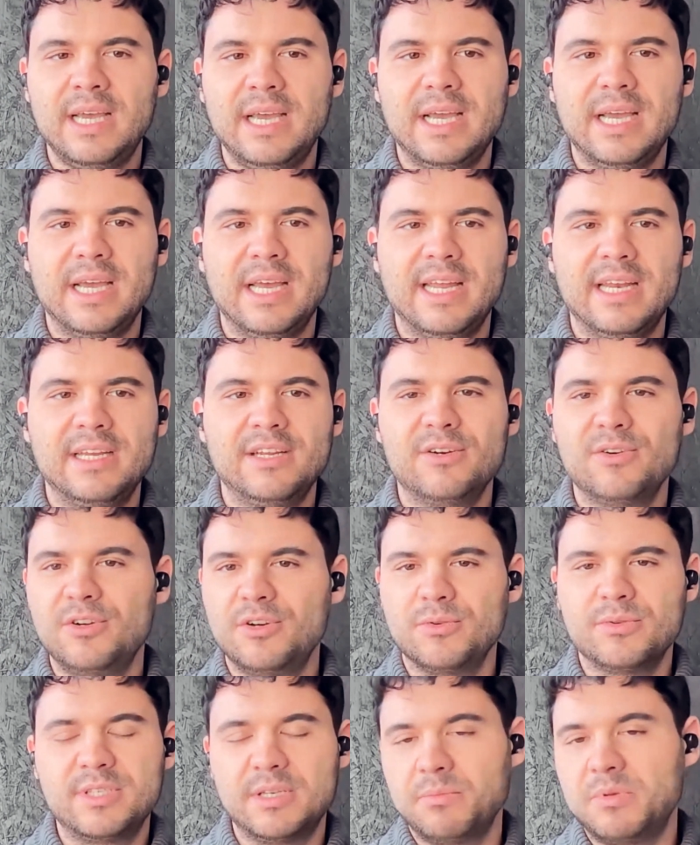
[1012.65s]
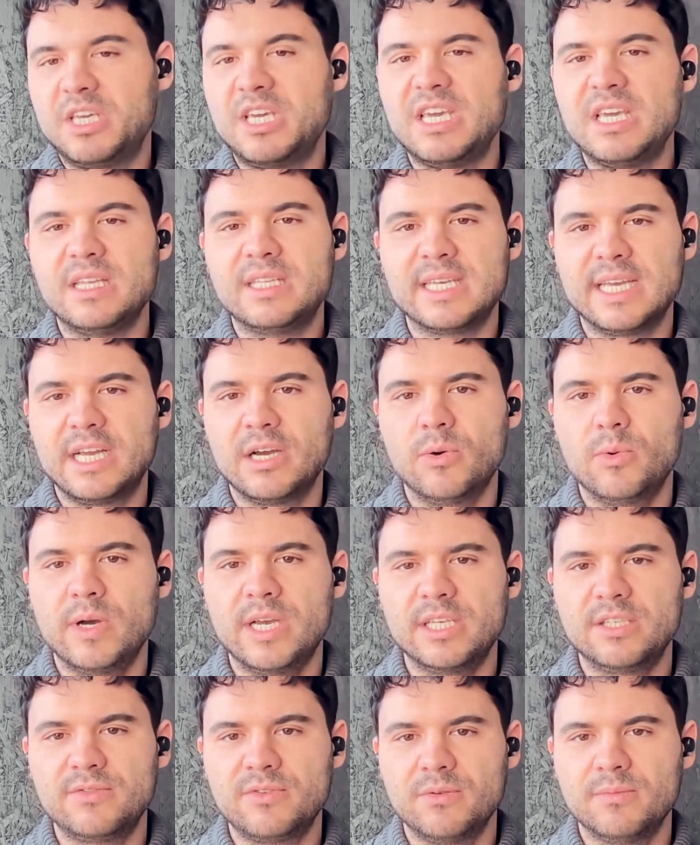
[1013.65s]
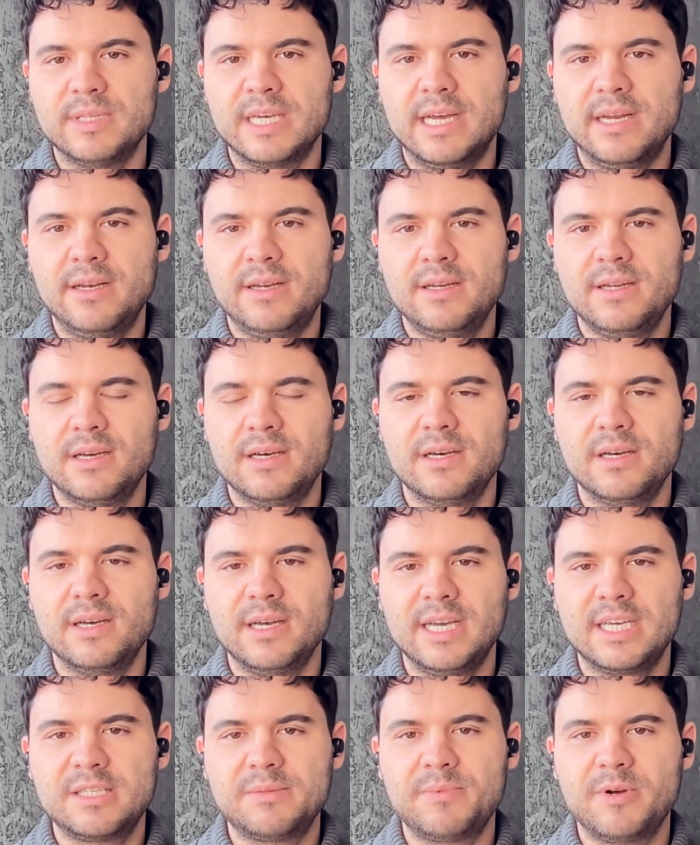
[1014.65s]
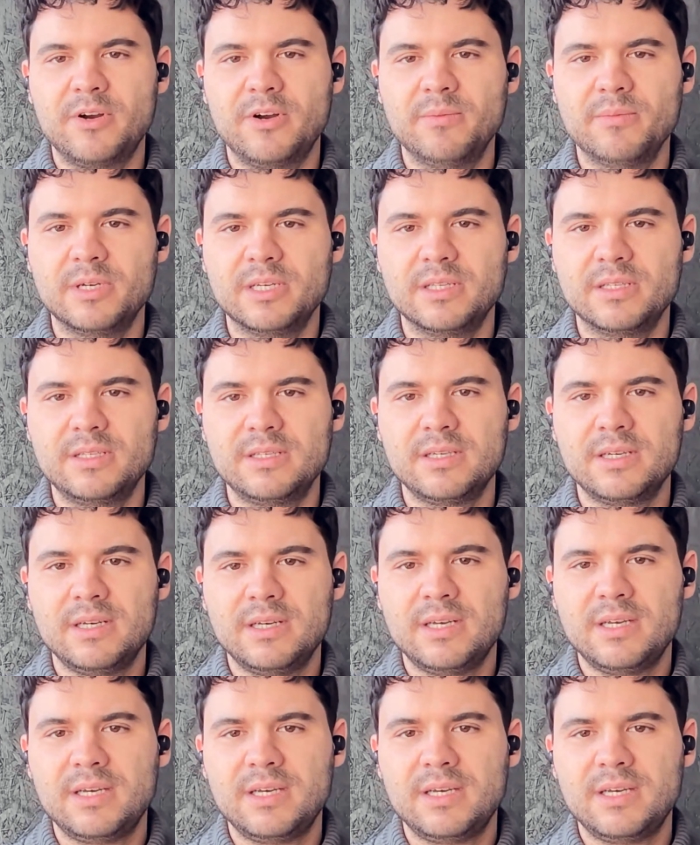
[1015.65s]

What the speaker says: and some key takeaways from that experiment.